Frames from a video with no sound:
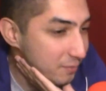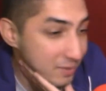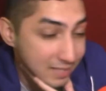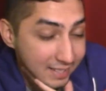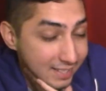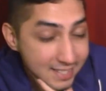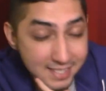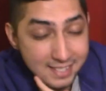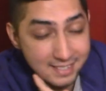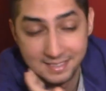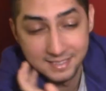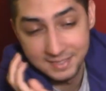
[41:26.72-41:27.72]
was like, "This
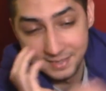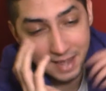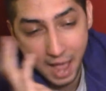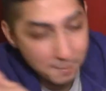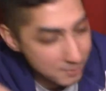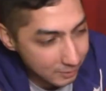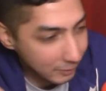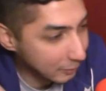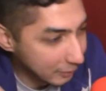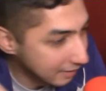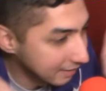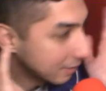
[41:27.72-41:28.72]
is."
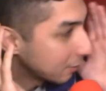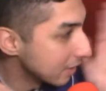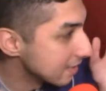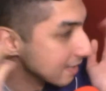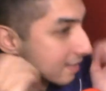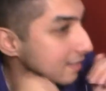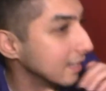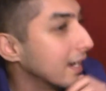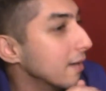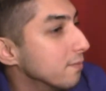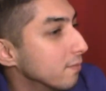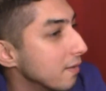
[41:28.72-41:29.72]
Absolutely the craziest thing
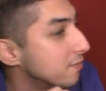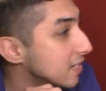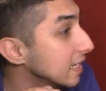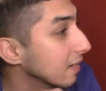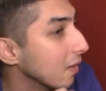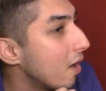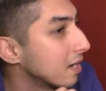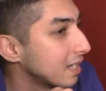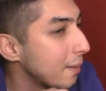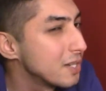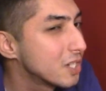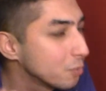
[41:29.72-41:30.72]
I've seen in a long
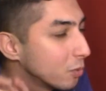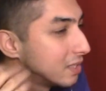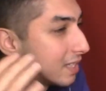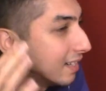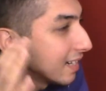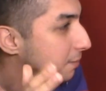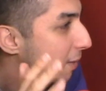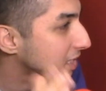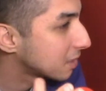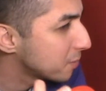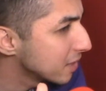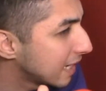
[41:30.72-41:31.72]
time. I just didn't expect
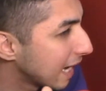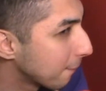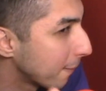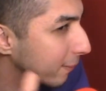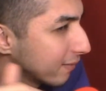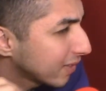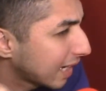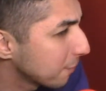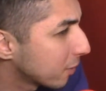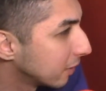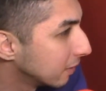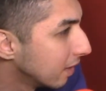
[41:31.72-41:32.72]
it to be a game. I believe it
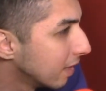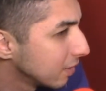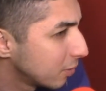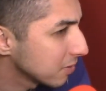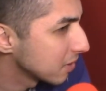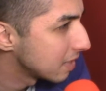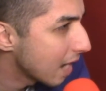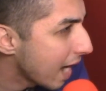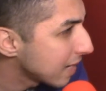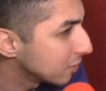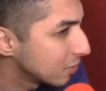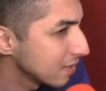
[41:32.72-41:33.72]
came out in
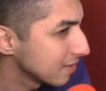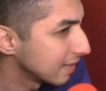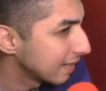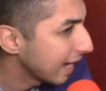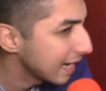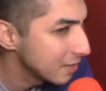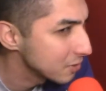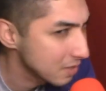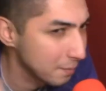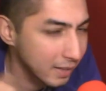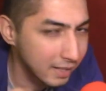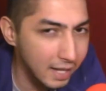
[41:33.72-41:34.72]
2009 or 2008 or
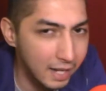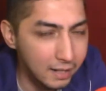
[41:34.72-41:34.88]
something like that.